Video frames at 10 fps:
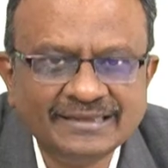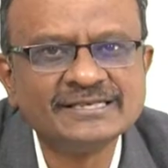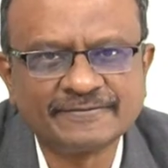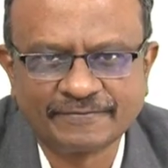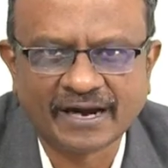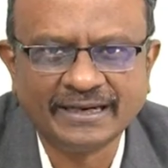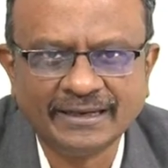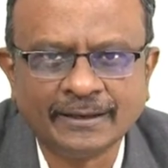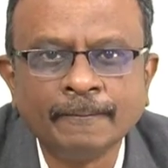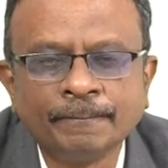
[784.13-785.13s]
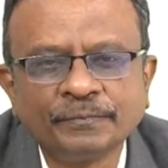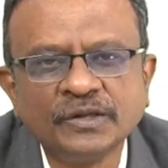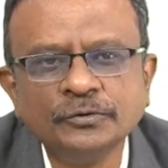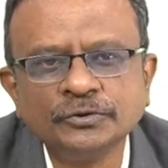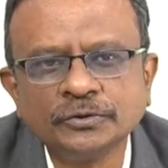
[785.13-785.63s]
this Friday,
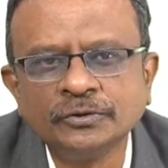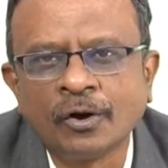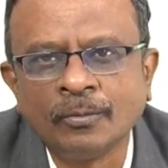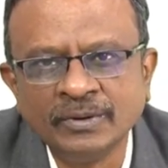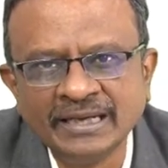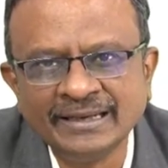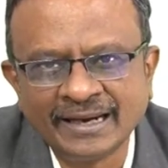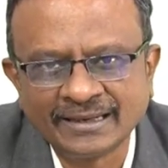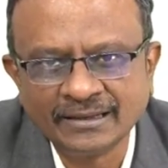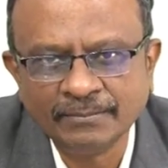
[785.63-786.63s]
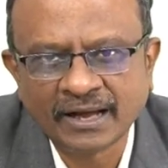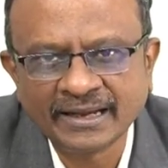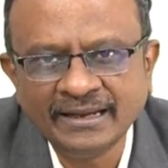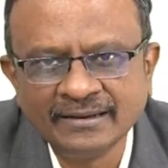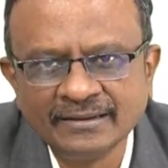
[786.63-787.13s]
you should normally get it
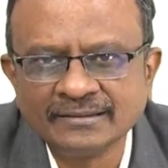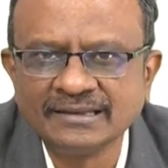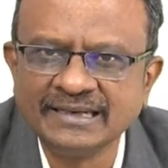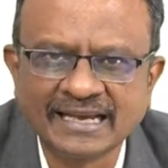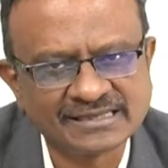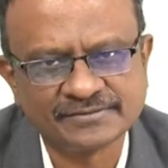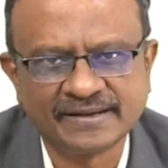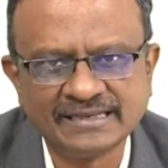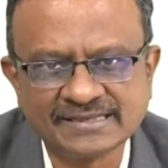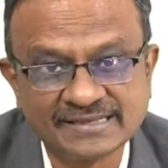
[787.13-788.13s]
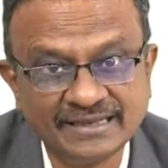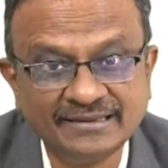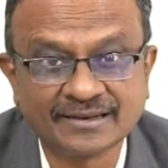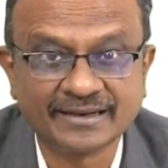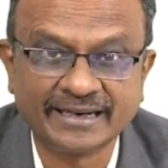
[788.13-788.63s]
by the next Wednesday,
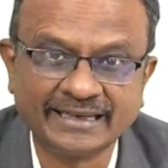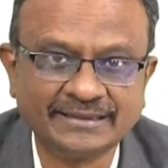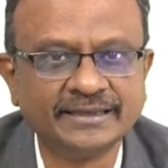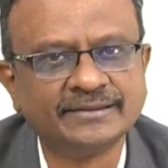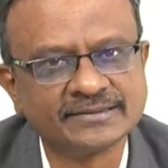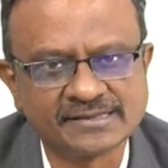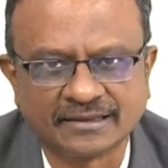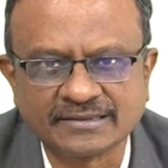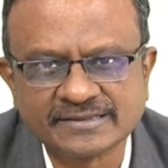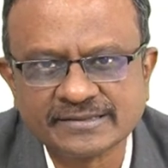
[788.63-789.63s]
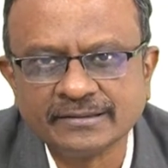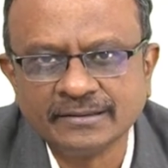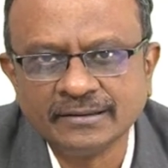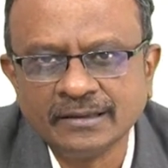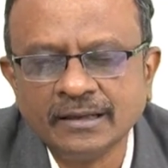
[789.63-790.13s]
the corrected results.
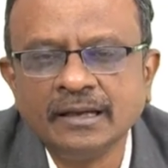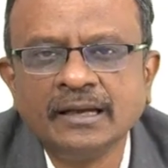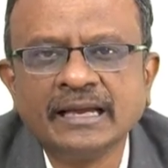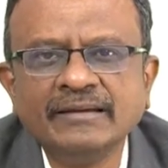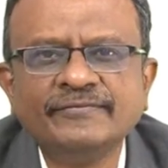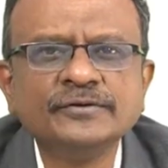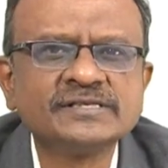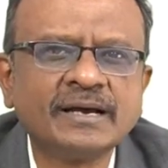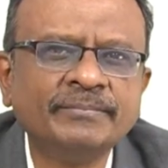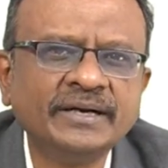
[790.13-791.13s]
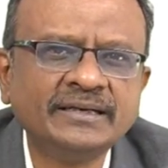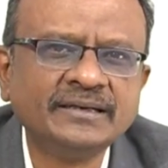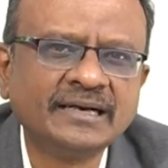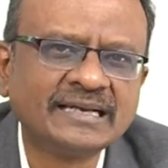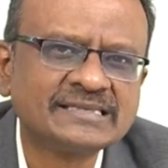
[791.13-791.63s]
If you submit
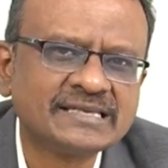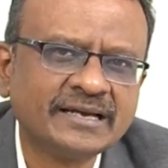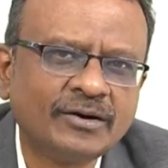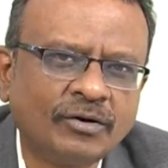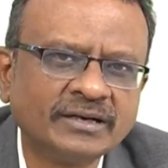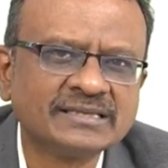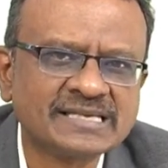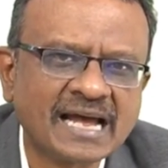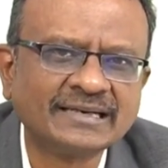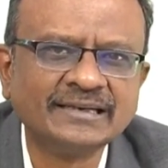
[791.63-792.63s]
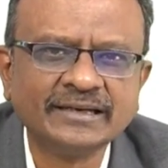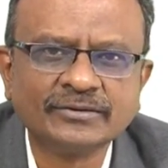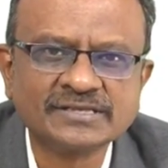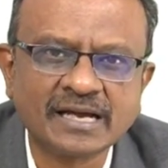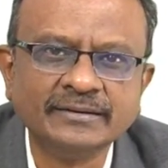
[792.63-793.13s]
it, let's say, on a Saturday
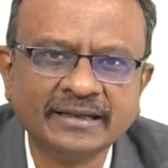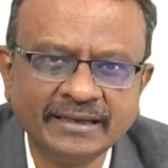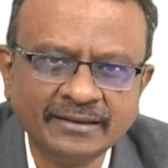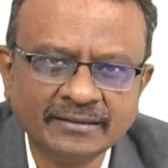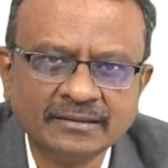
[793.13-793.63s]
or Sunday,